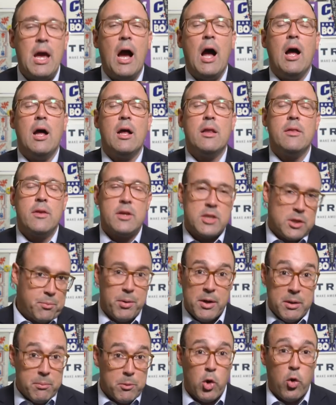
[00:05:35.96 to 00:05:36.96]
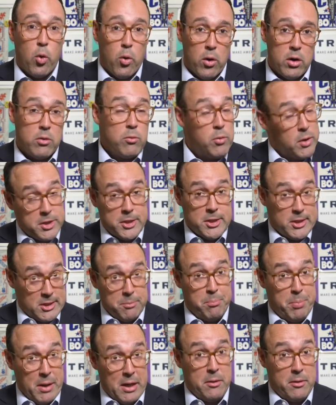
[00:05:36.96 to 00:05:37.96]
Beyond the Supreme Court, which is
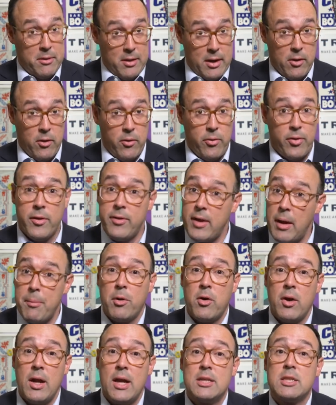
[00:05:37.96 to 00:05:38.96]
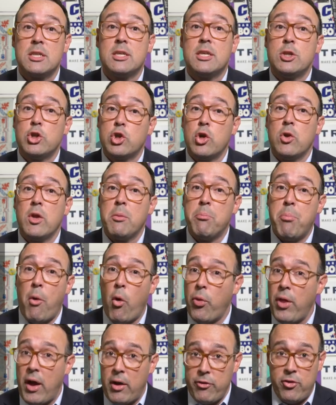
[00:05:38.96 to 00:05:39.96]
a big deal, the Democrats controlling
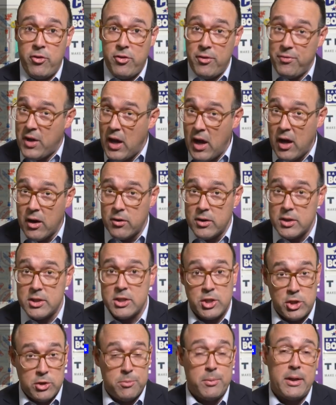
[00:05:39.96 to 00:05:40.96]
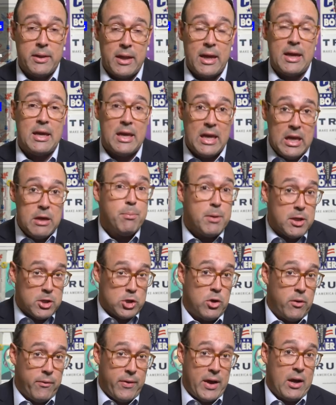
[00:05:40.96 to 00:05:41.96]
both houses of Congress, assuming they keep
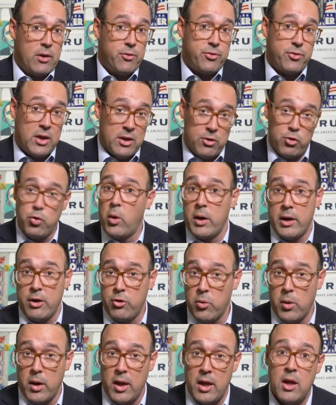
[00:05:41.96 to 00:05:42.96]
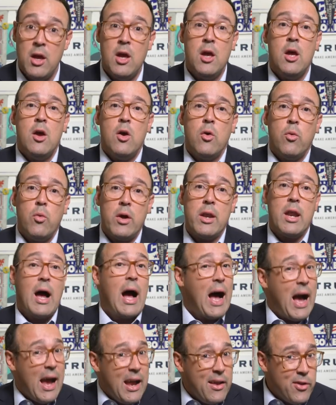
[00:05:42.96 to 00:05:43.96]
control of the House in twenty twenty, would
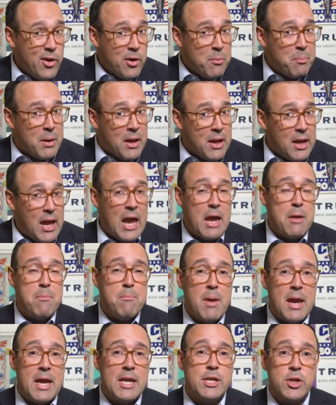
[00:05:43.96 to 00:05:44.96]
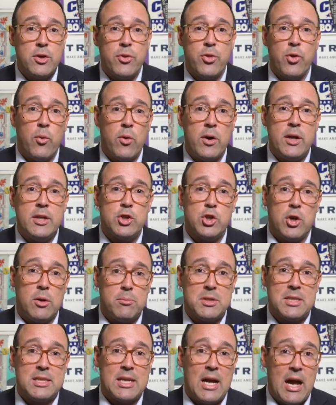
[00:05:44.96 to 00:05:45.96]
either be a major thorn in
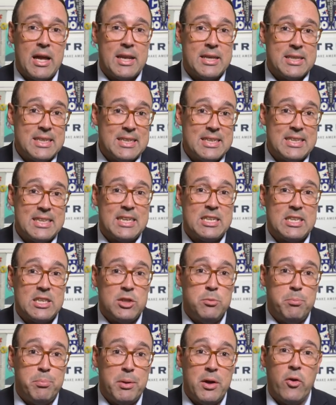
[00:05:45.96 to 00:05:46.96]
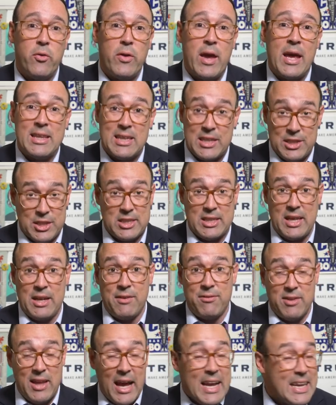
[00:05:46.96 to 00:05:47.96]
Trump's side as he seeks to build a
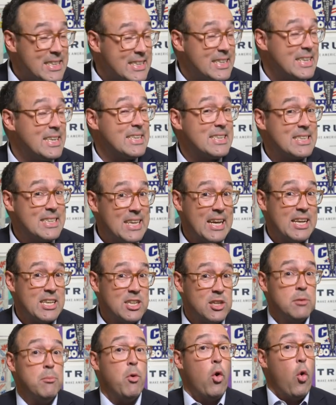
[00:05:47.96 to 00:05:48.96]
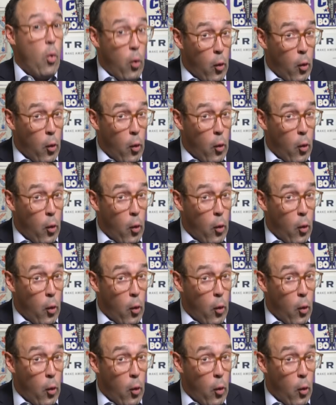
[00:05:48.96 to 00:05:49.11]
legislative legacy in his second term,